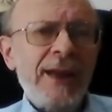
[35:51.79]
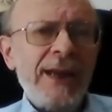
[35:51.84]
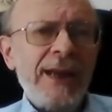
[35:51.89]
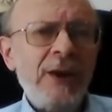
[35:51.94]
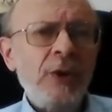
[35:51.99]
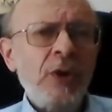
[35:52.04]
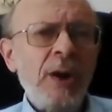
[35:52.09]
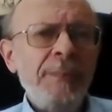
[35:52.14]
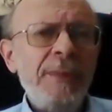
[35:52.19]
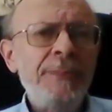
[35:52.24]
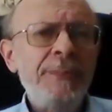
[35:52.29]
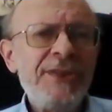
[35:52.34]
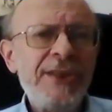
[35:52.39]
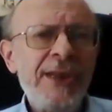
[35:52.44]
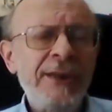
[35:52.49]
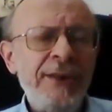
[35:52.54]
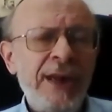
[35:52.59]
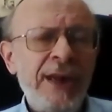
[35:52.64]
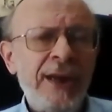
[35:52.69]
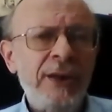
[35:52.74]
Chachamim
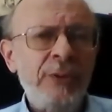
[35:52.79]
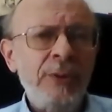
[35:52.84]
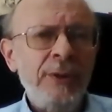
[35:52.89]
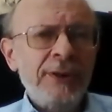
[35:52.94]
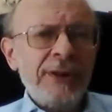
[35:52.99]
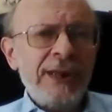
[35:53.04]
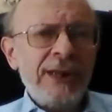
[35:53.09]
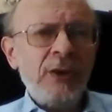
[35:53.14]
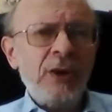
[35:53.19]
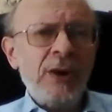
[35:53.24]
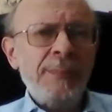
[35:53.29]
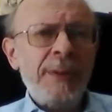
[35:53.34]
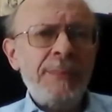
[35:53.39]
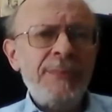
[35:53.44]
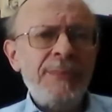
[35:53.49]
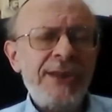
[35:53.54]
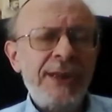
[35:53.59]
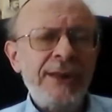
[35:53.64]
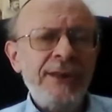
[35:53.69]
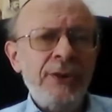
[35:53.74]
say no.
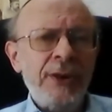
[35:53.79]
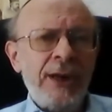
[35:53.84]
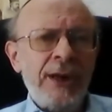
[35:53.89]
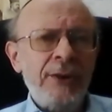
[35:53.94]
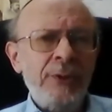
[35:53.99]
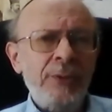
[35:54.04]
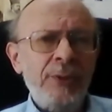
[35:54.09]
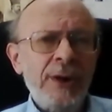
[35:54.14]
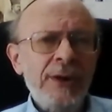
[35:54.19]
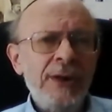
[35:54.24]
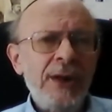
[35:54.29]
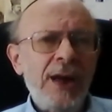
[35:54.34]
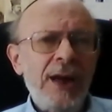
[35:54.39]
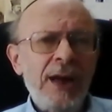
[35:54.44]
Chachamim say no.